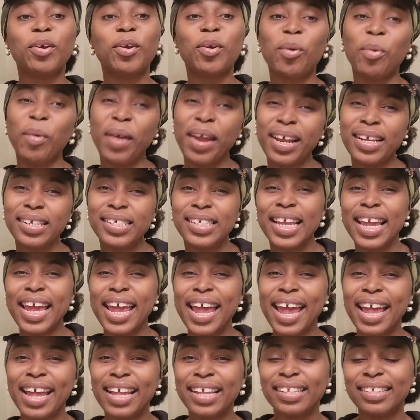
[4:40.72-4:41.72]
Chris
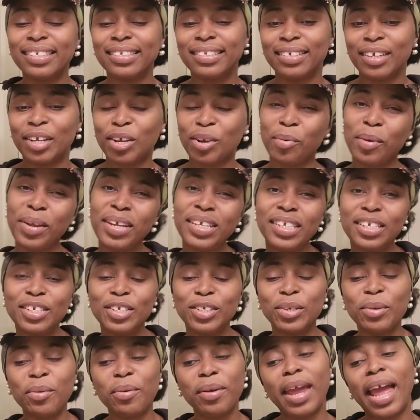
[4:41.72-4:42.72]
and
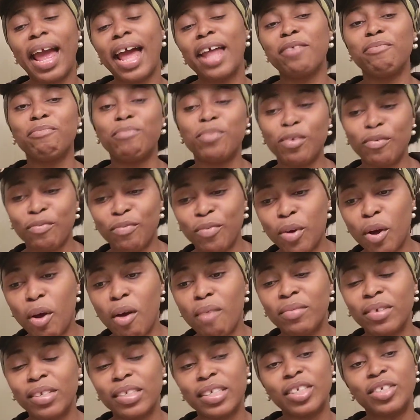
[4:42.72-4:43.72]
Zoe had a beautiful
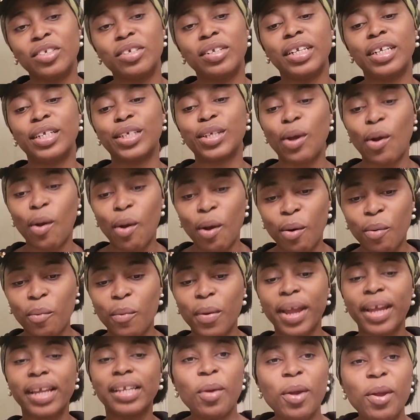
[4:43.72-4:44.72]
conversation as
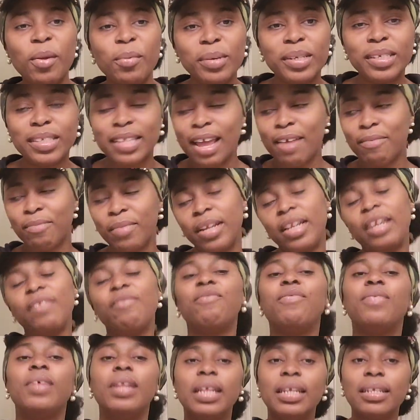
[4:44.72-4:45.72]
always. Zoe was definitely
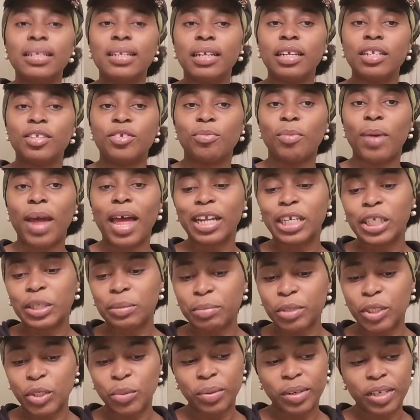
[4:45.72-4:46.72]
feeling the
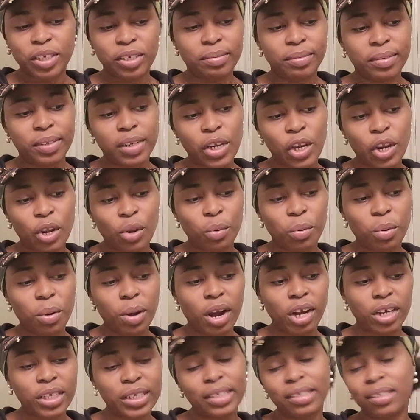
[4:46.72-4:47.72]
interaction between, you know,
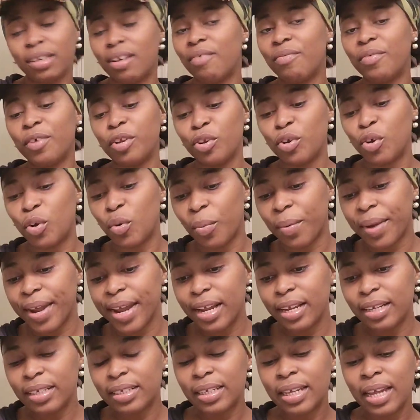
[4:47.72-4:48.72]
herself and
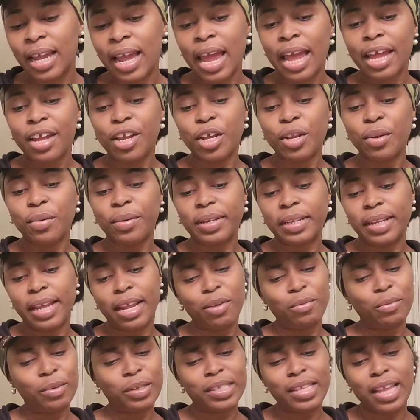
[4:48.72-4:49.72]
Chris. You know, and
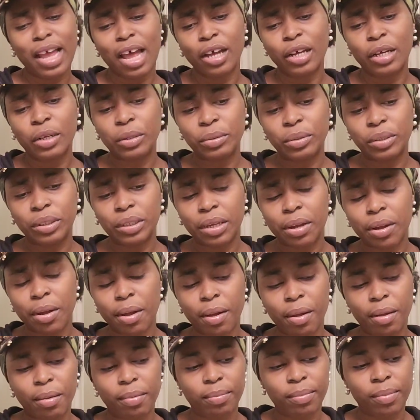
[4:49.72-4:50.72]
then it was Taku's
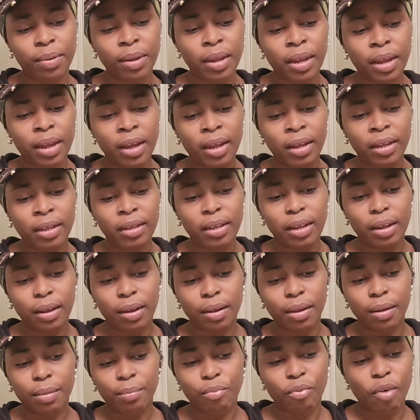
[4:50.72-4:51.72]

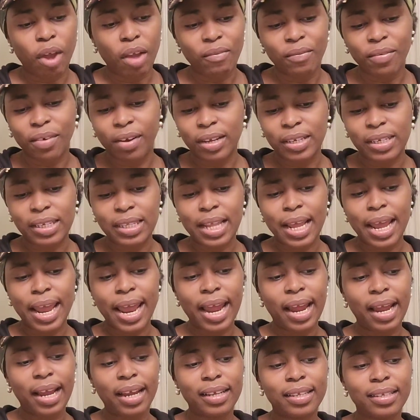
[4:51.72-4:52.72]
breakfast
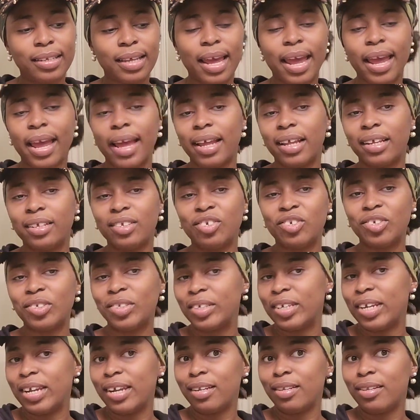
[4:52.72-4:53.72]
date. And
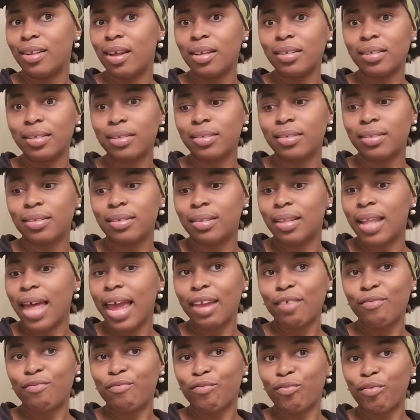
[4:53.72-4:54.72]
she doesn't
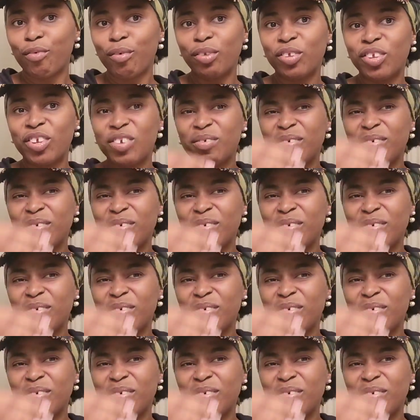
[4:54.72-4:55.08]
like fruit.